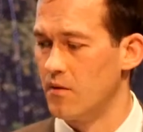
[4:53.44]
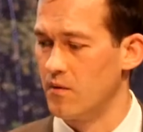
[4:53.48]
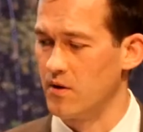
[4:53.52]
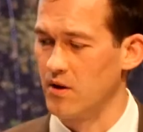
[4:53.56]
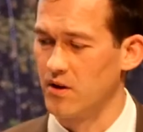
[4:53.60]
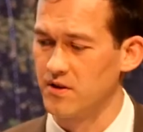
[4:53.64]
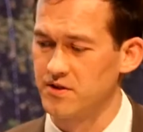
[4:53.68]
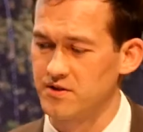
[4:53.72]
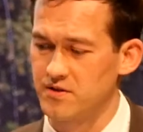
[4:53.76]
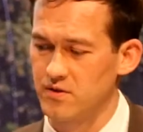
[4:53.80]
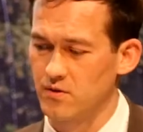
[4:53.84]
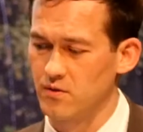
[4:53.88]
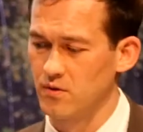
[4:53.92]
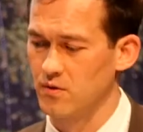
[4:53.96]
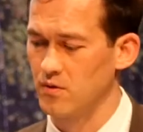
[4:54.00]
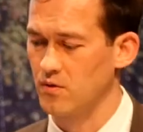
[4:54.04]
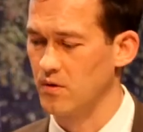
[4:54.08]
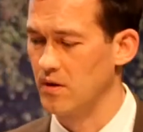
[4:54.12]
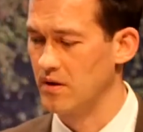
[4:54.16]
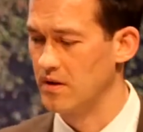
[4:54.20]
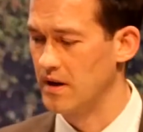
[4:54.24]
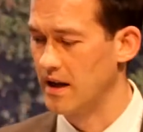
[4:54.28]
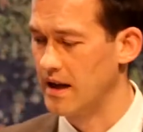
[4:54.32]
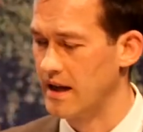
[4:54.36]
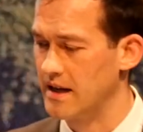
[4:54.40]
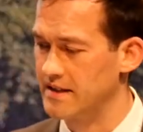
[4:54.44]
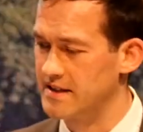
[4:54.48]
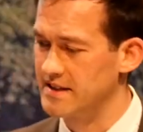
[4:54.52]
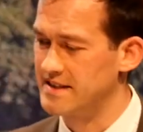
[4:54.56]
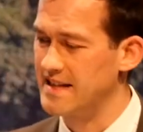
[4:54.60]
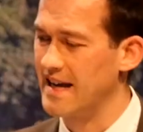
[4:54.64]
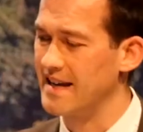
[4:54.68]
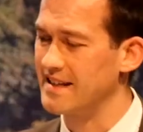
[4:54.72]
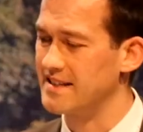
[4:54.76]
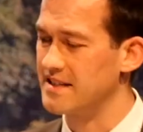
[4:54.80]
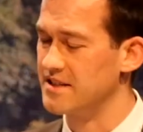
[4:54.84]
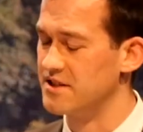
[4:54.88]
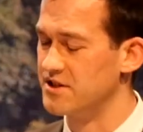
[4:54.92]
We also
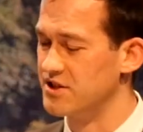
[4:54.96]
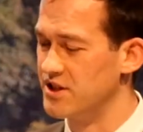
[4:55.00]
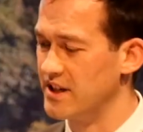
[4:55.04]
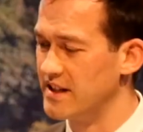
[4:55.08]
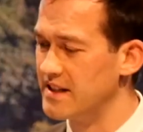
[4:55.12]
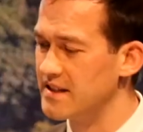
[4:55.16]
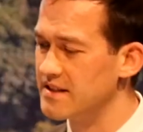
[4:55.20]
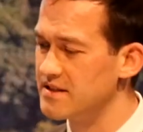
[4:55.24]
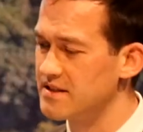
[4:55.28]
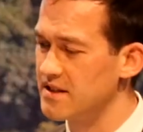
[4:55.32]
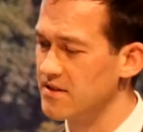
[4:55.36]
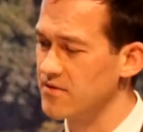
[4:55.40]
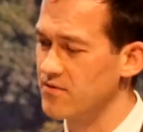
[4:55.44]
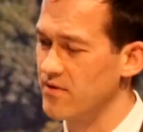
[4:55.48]
detected genes